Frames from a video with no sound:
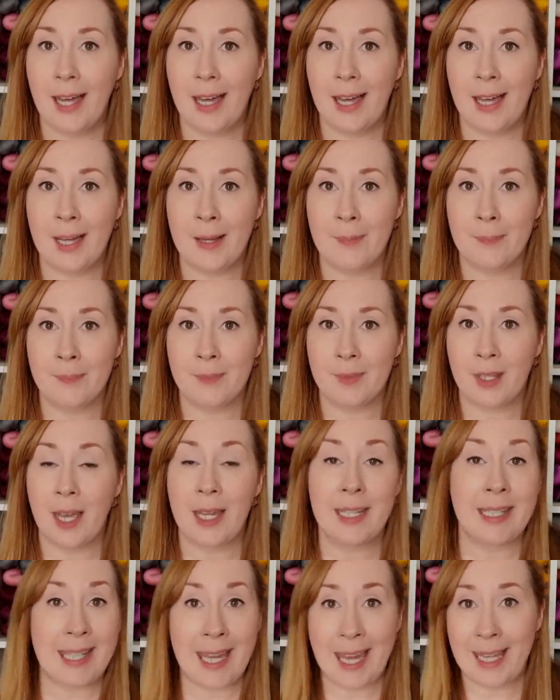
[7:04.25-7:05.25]
And
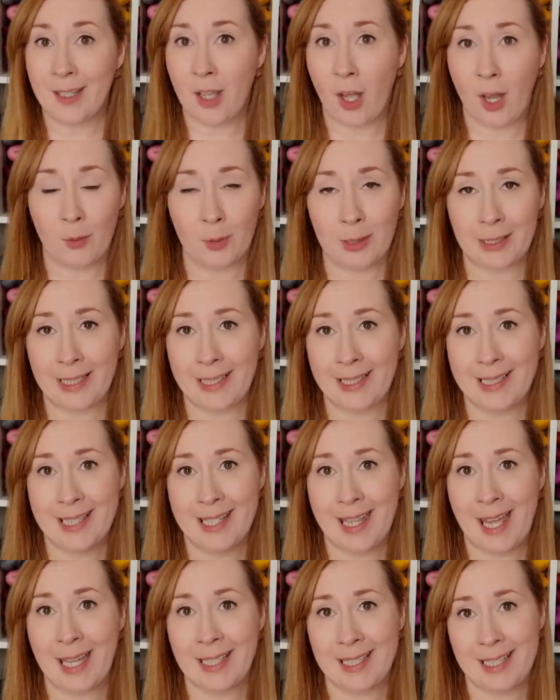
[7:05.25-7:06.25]
again, I will link
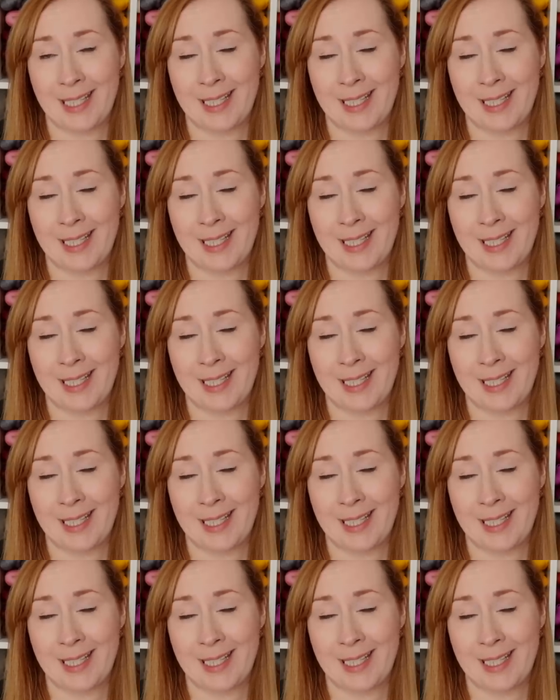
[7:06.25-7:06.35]
to that